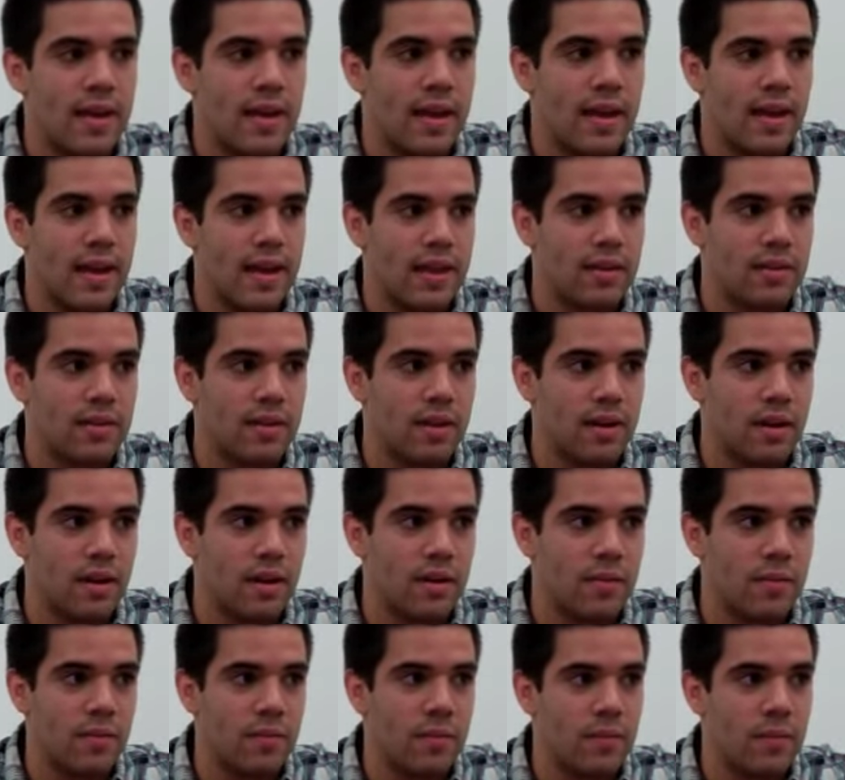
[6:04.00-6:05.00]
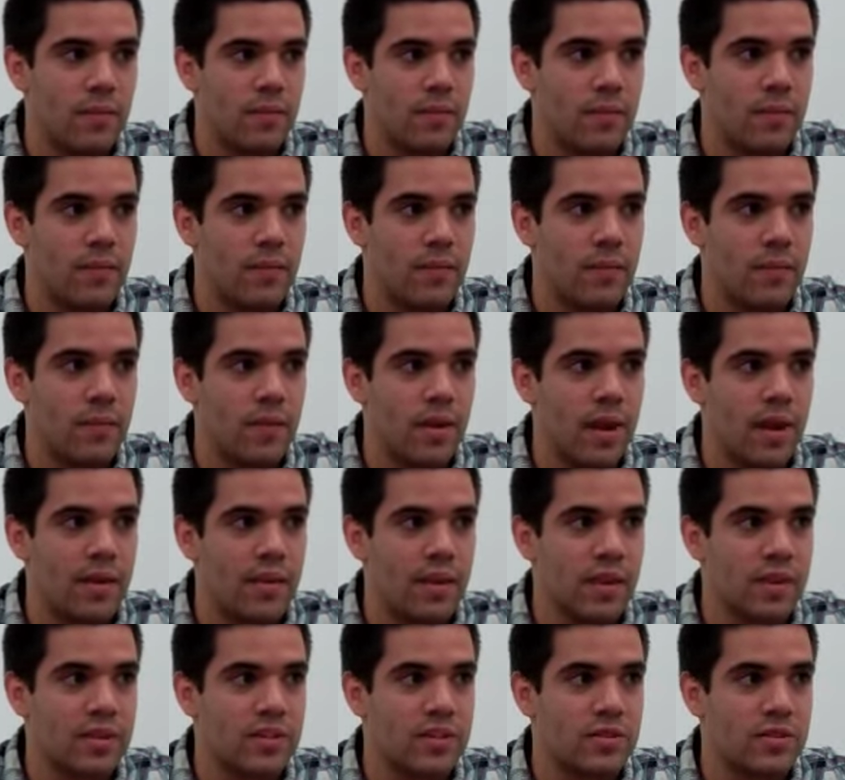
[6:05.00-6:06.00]
and um, I
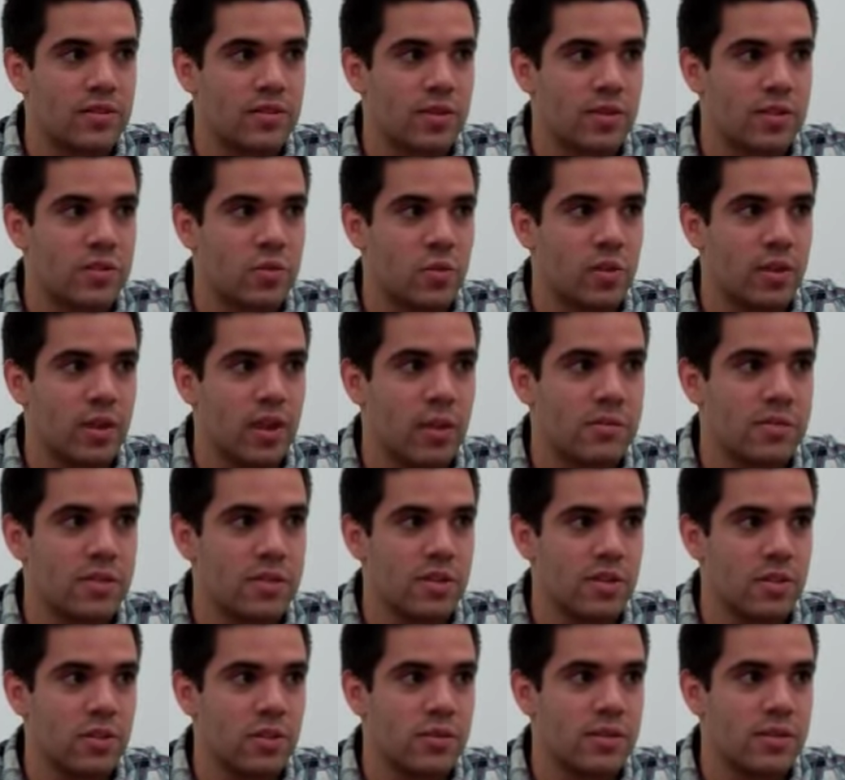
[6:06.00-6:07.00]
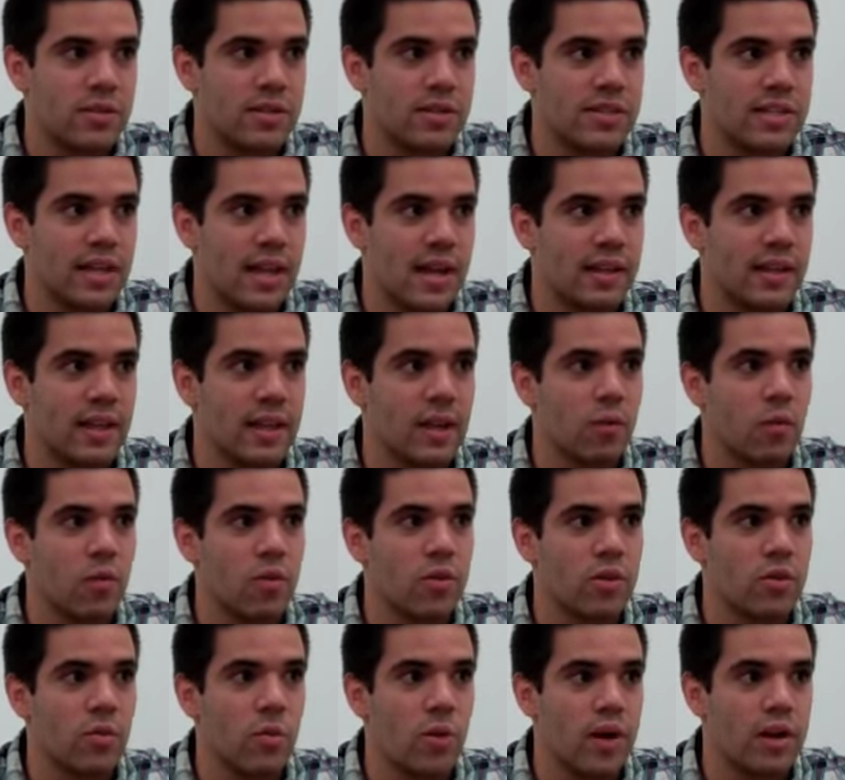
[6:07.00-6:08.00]
think it's it's really up to you to decide like
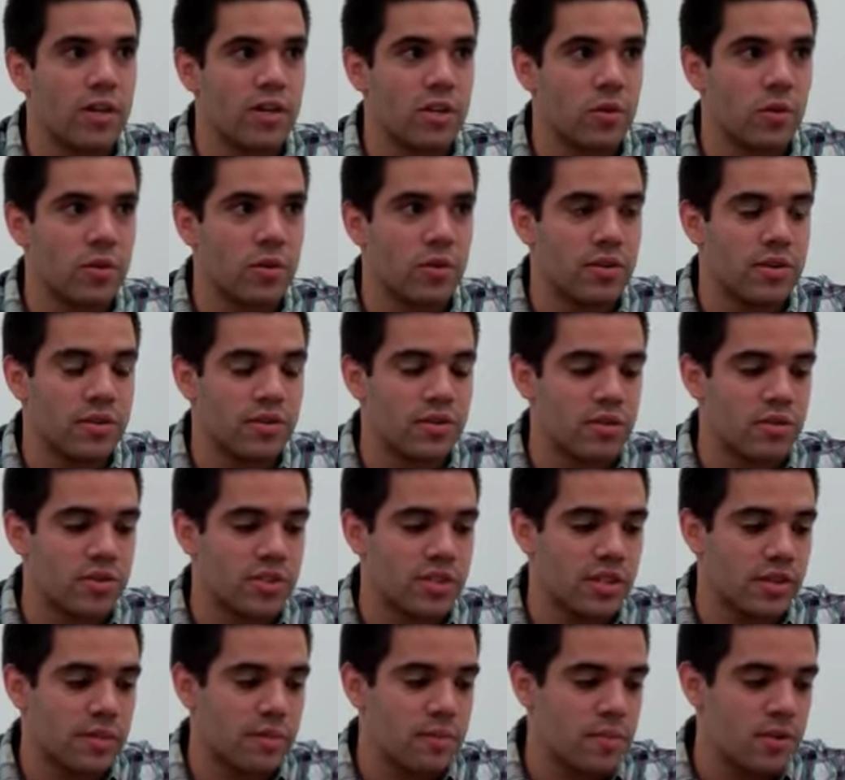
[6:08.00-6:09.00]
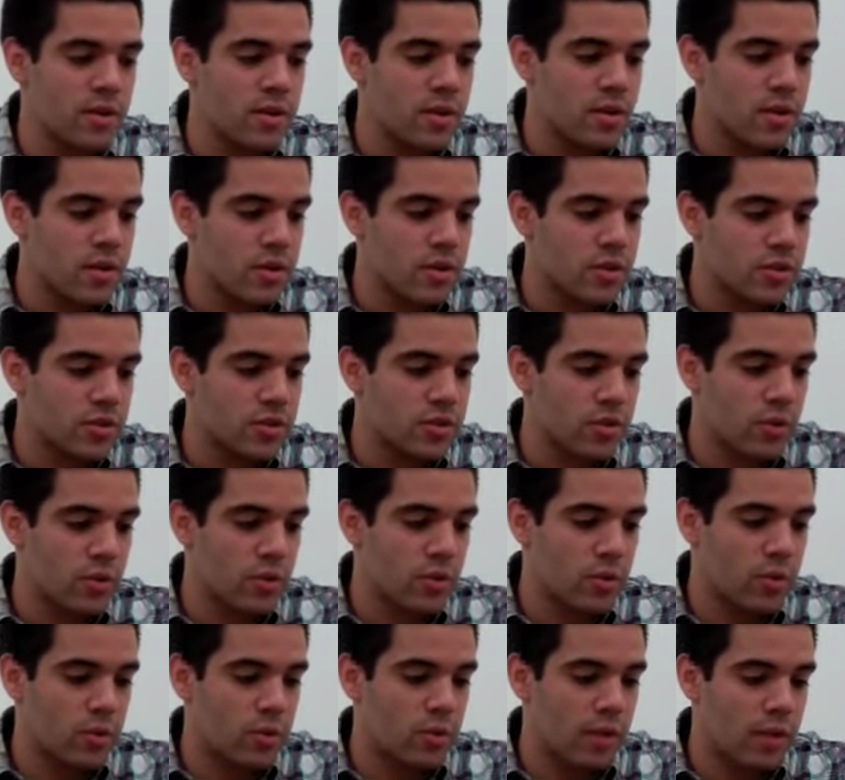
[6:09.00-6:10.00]
what you want to do with your internship.
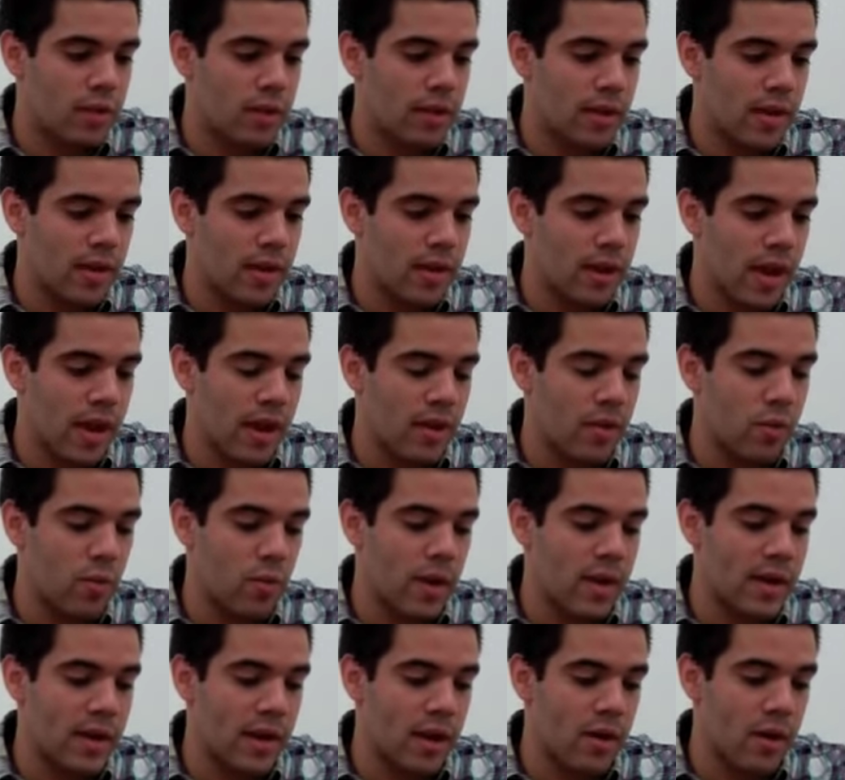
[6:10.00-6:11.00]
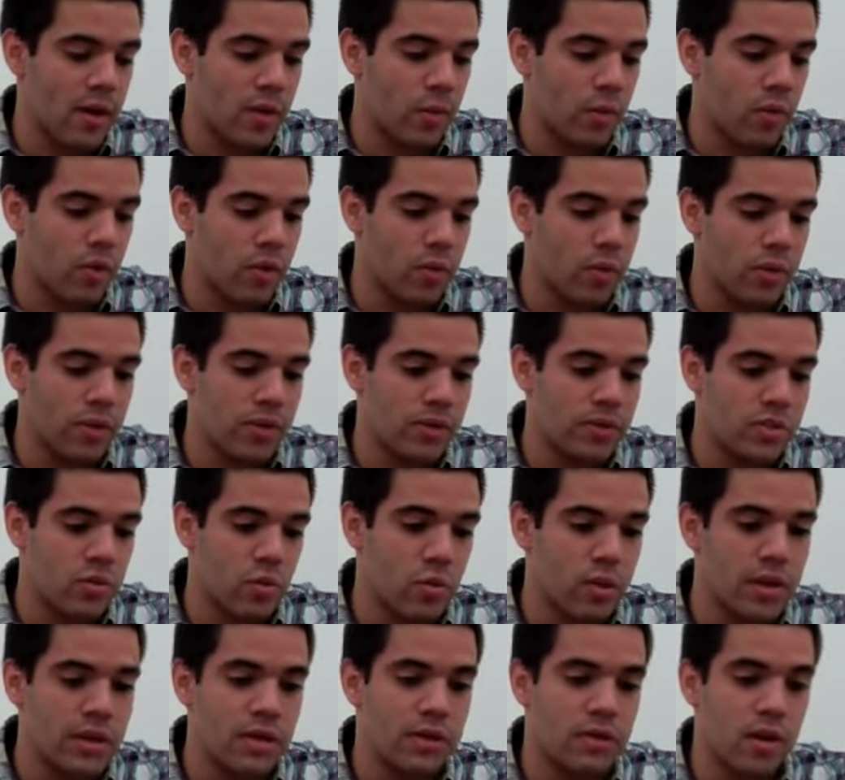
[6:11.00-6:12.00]
So I right now I work with
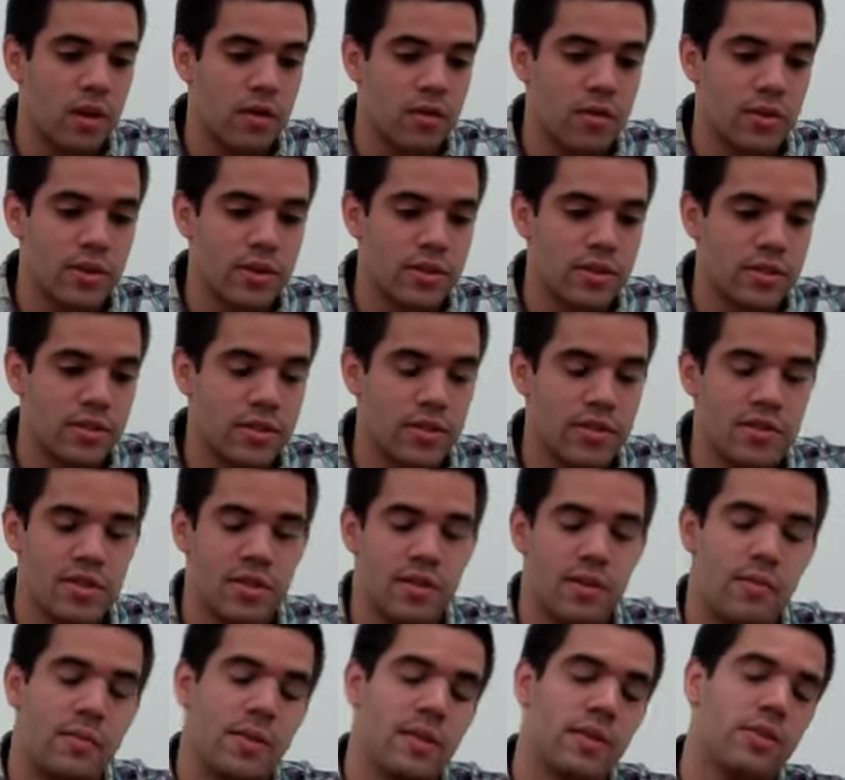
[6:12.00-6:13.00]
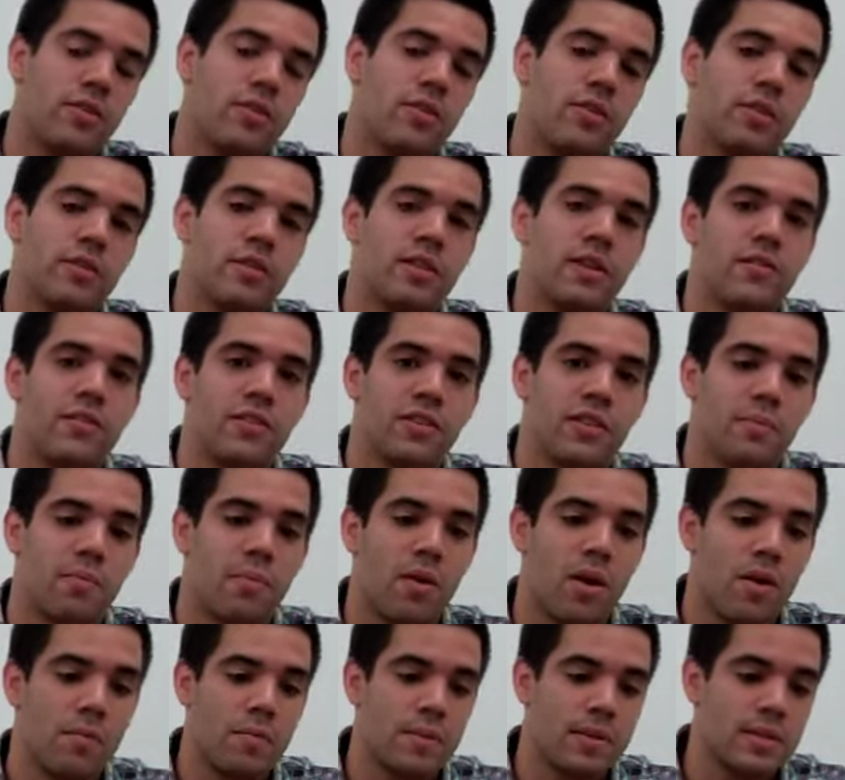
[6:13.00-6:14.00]
20 other interns, and I mean they're in different
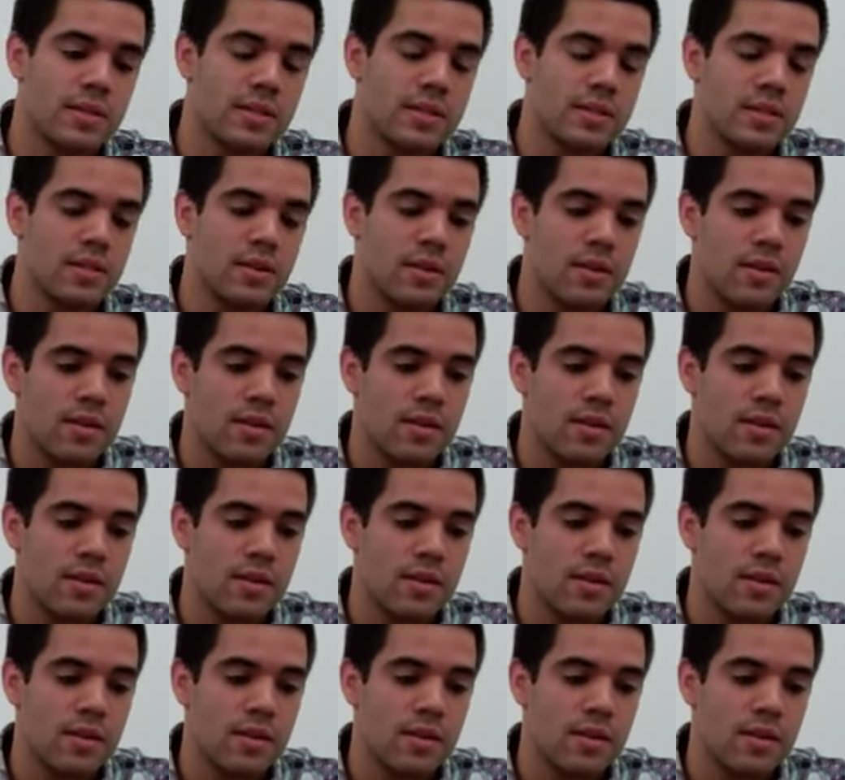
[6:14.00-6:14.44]
departments.